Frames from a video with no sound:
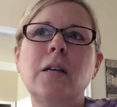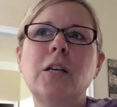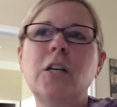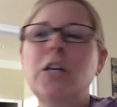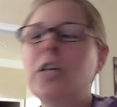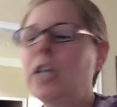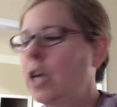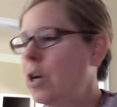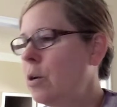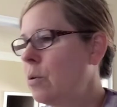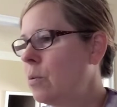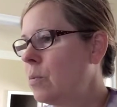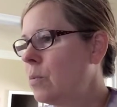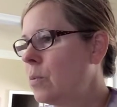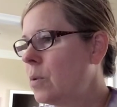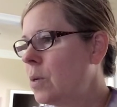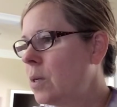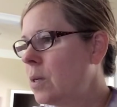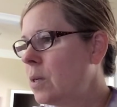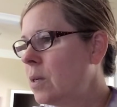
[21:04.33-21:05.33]
you know,
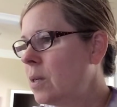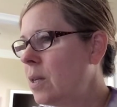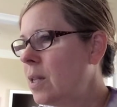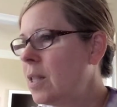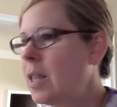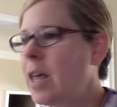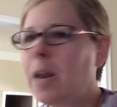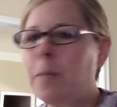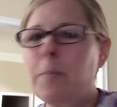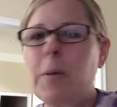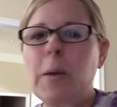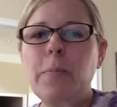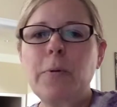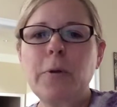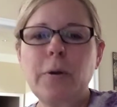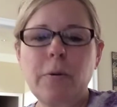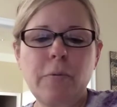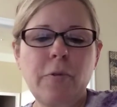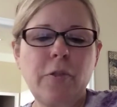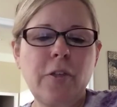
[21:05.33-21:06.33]
a lot of
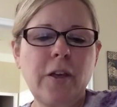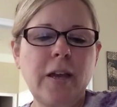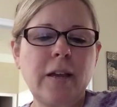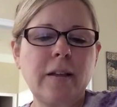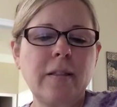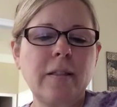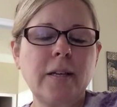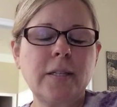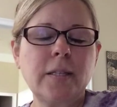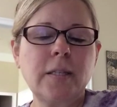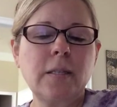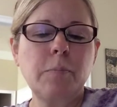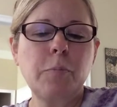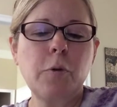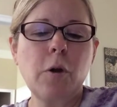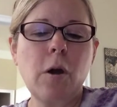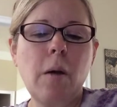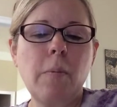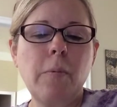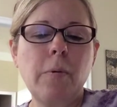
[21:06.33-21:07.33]
people don't think, and that's the
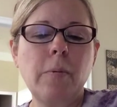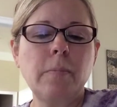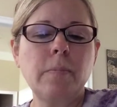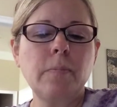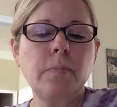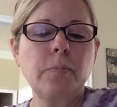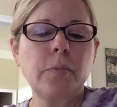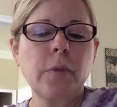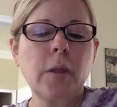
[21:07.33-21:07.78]
problem.